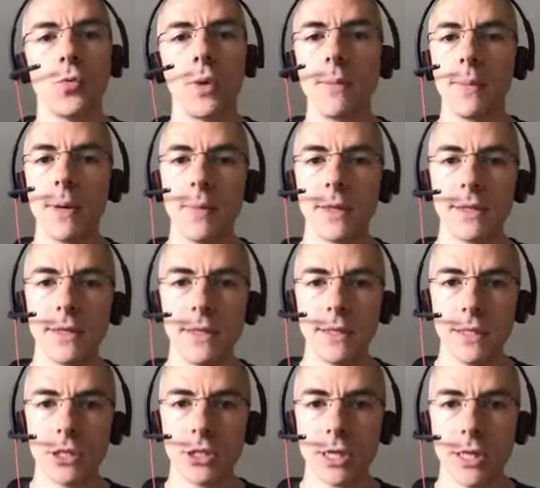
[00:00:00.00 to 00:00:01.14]
We implemented
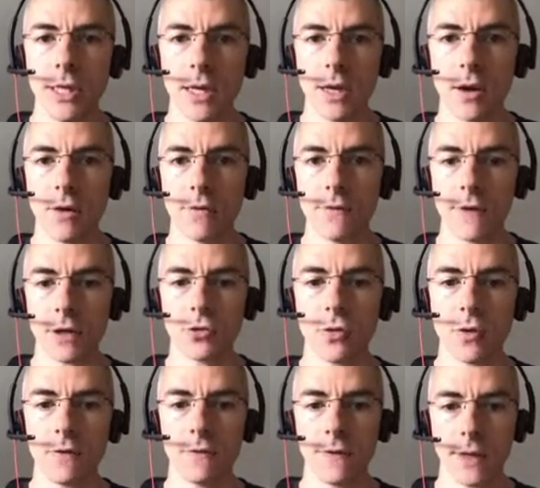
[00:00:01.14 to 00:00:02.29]
initially a
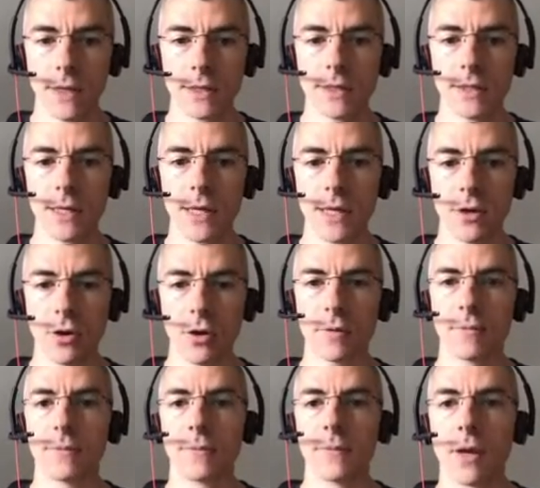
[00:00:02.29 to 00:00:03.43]
virtual fields layer,
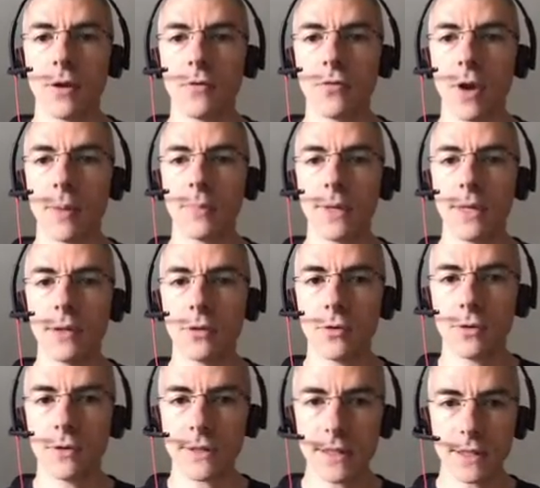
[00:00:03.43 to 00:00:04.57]
wrapping the
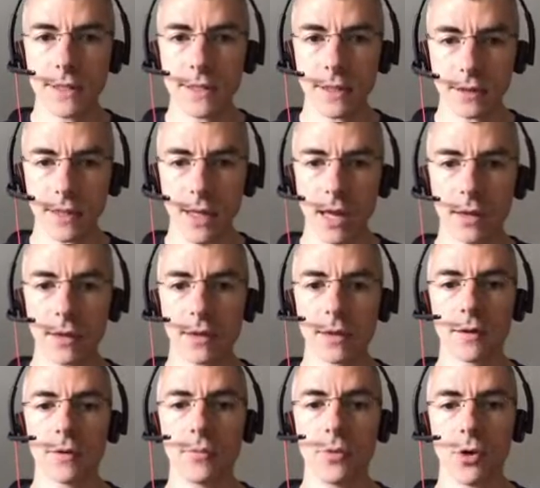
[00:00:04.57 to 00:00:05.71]
Lucene standard
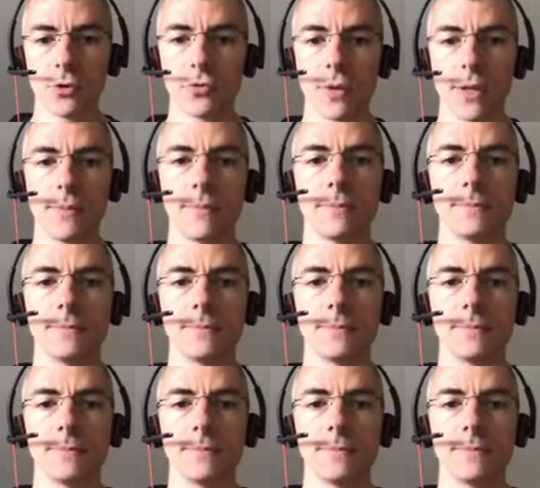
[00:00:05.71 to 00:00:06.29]
BlockTree.